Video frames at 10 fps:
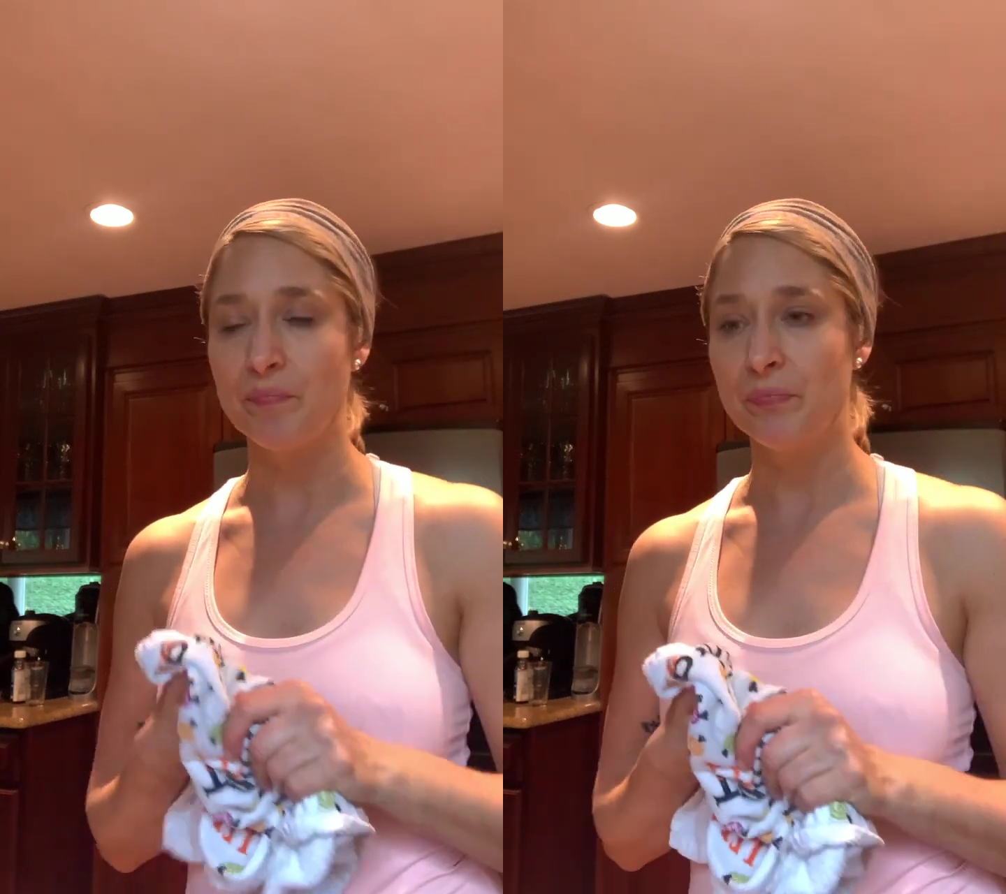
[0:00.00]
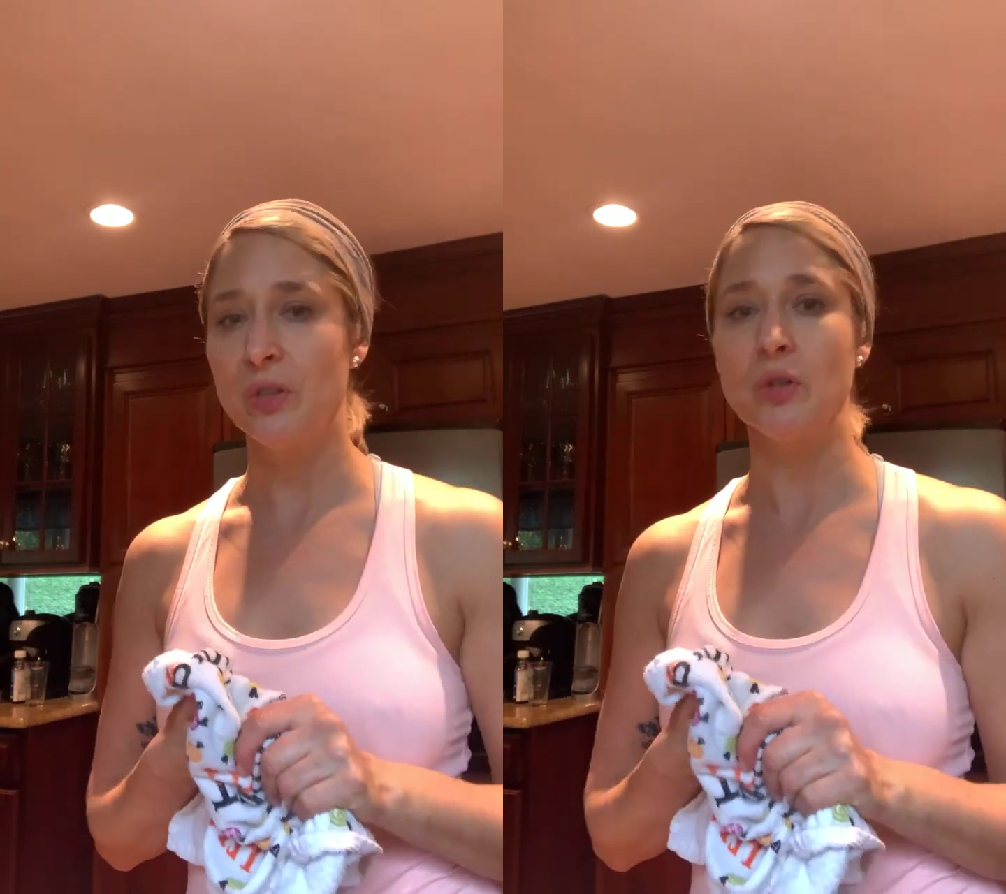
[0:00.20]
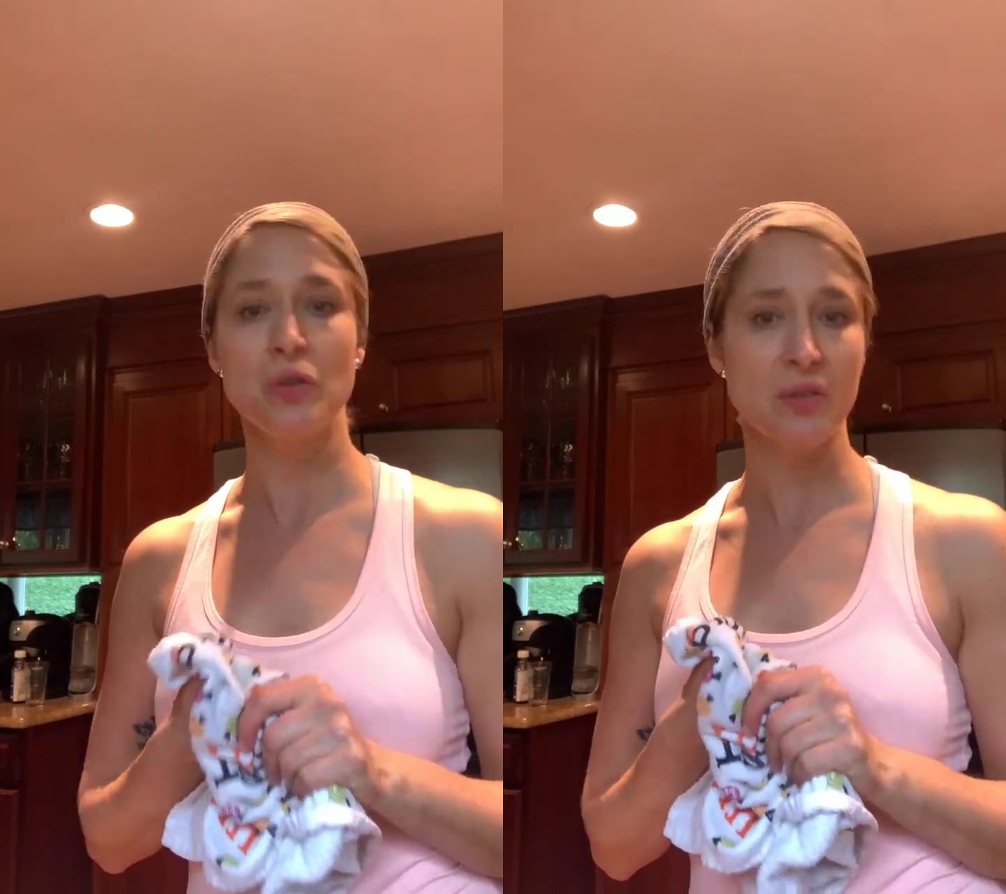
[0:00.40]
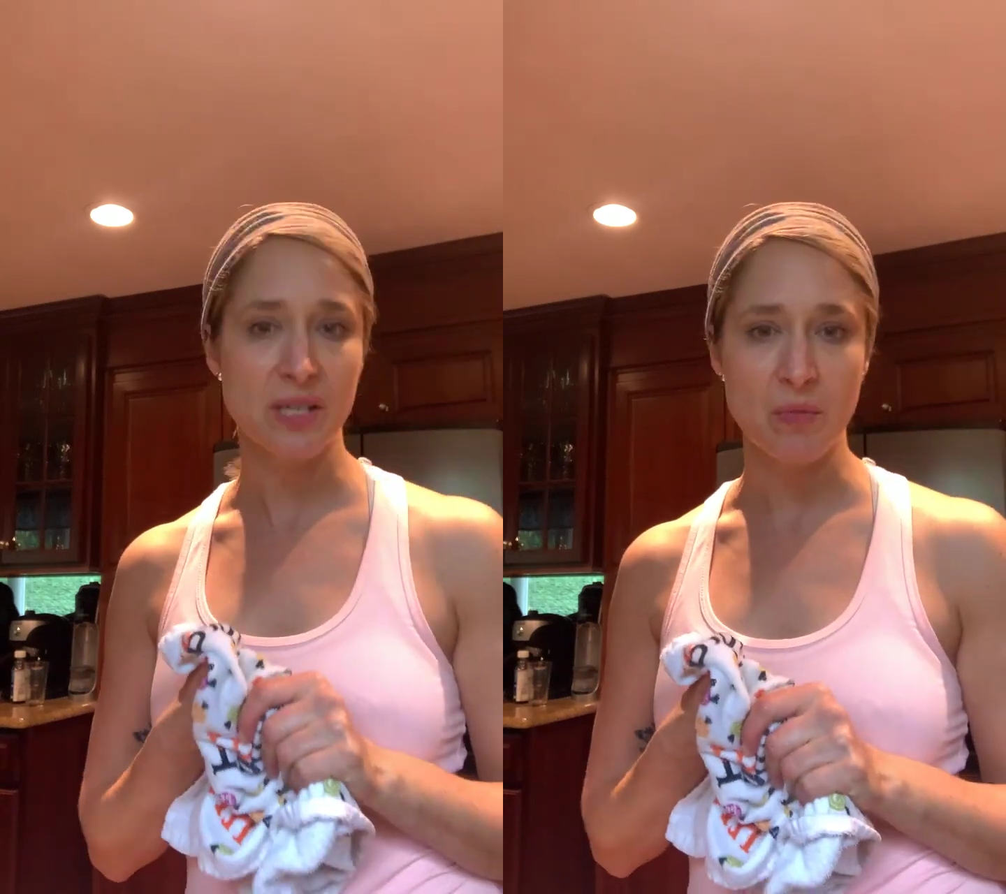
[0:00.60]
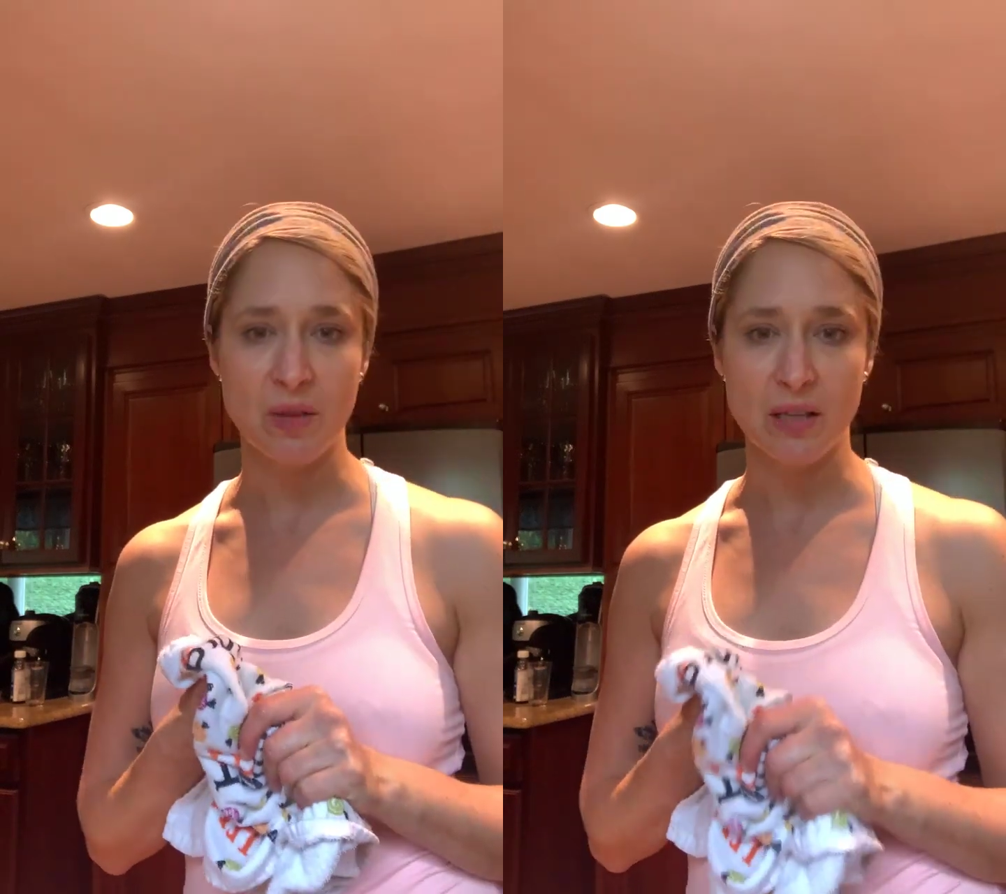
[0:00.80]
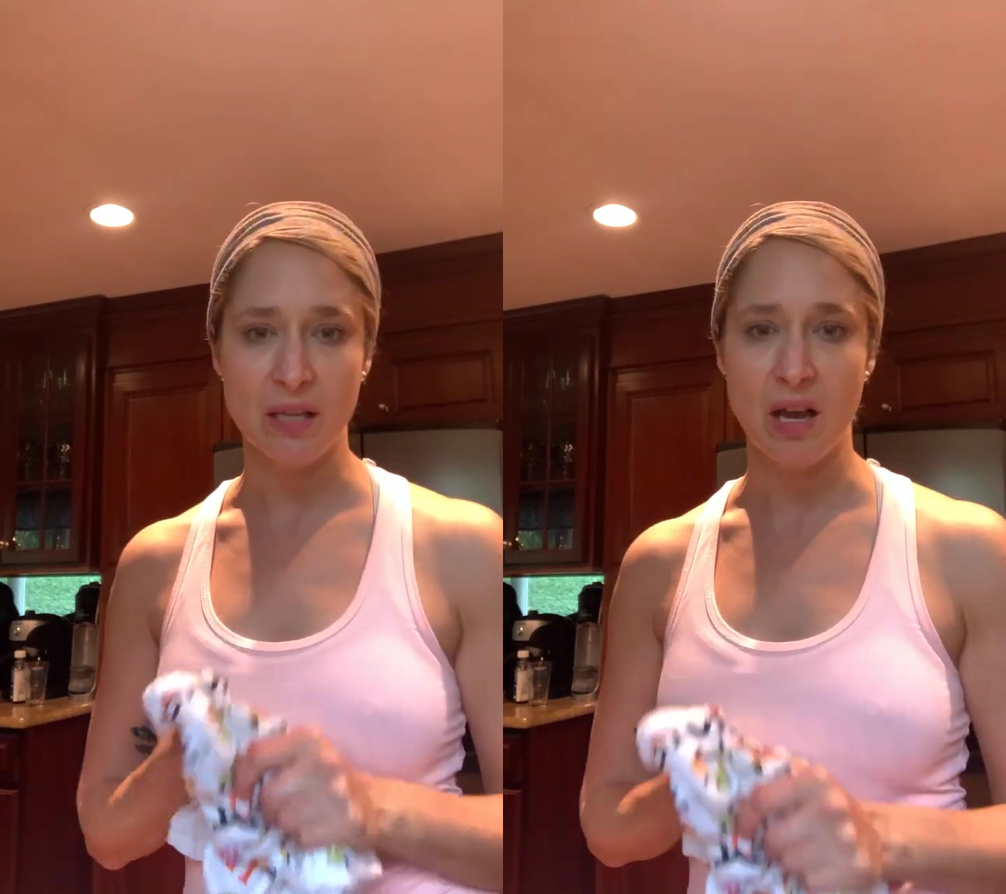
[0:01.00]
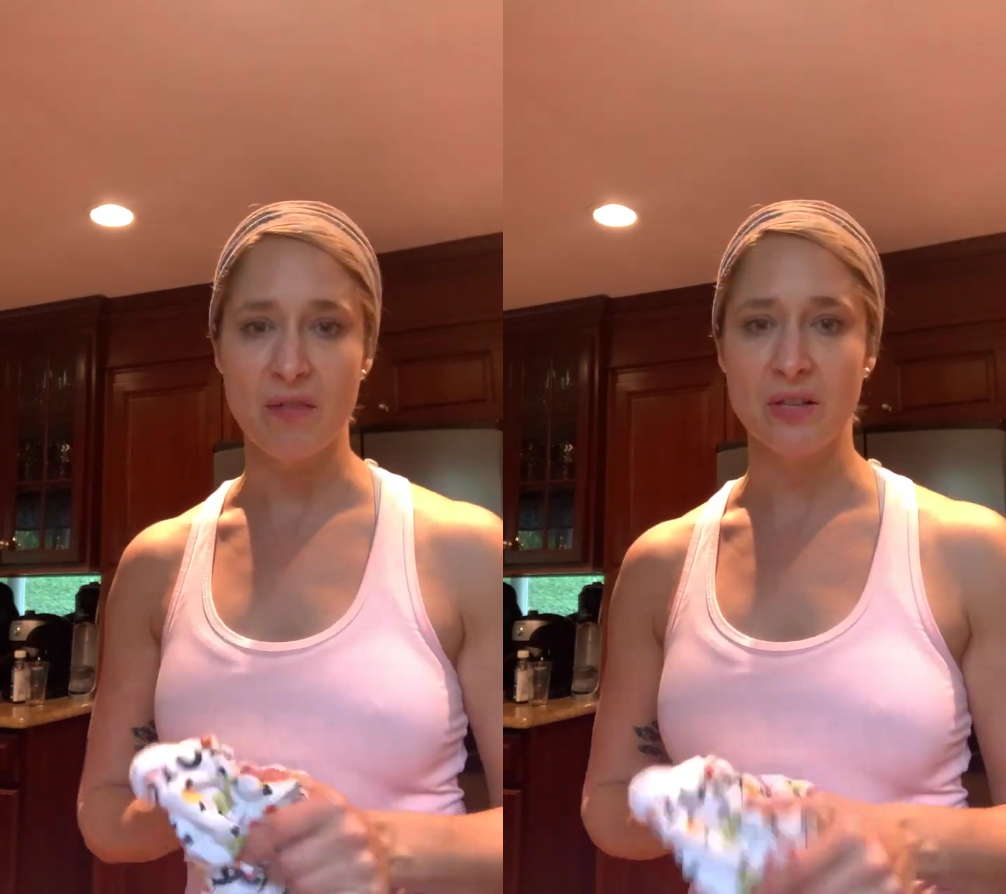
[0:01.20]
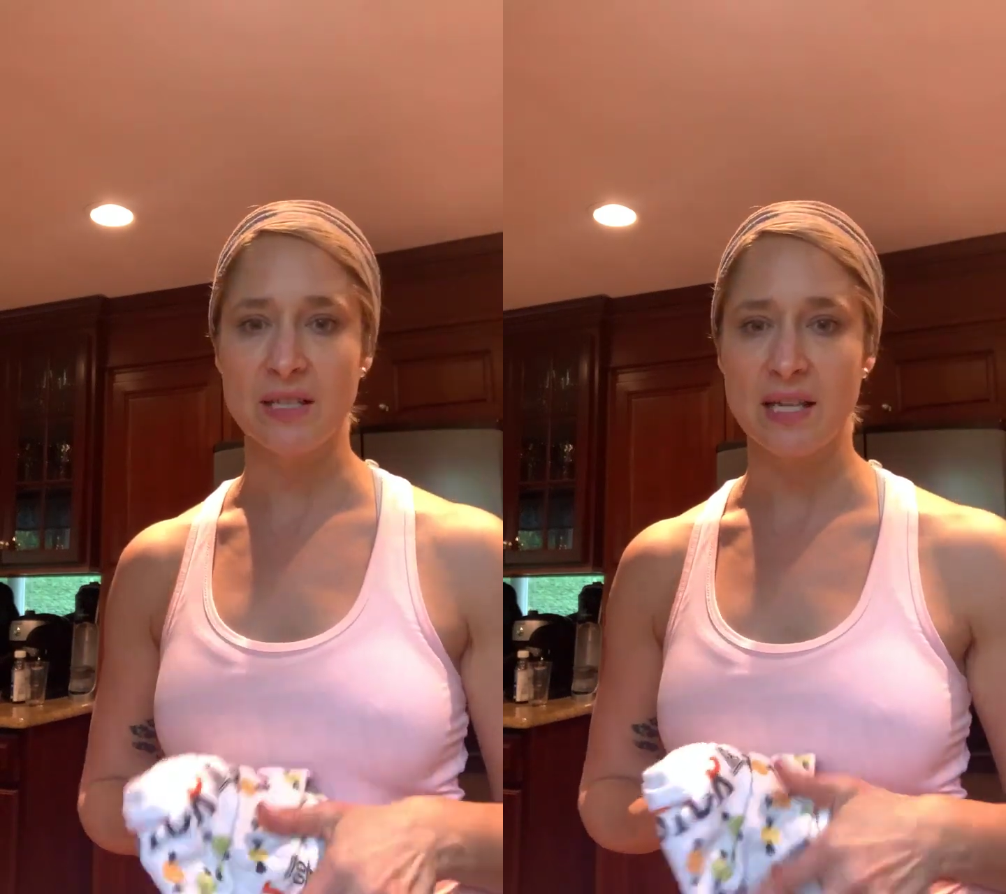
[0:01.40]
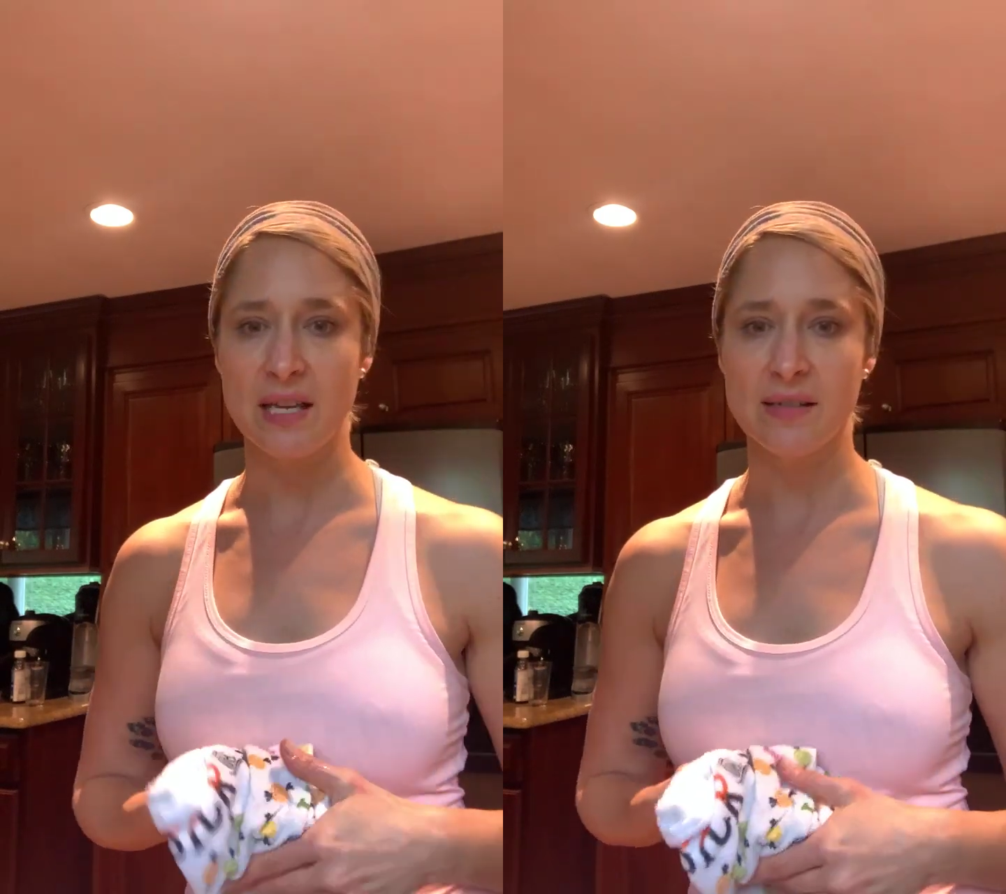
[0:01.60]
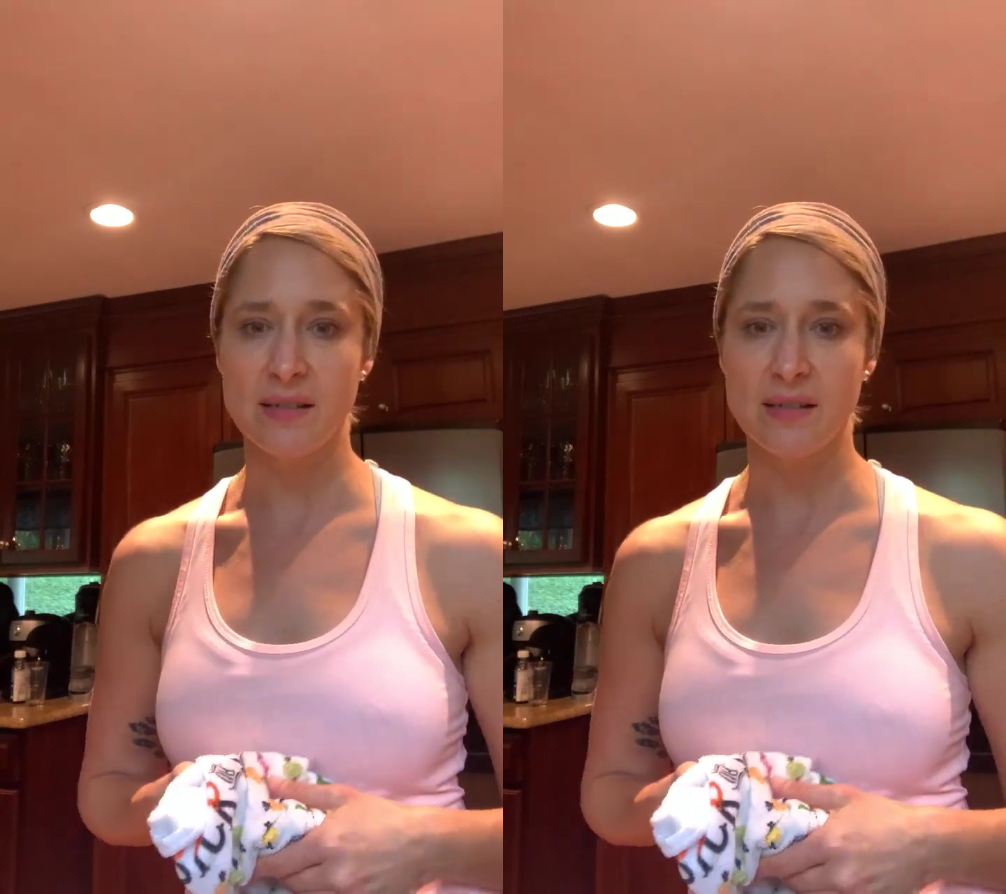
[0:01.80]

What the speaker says: You could do the same thing in the oven. It takes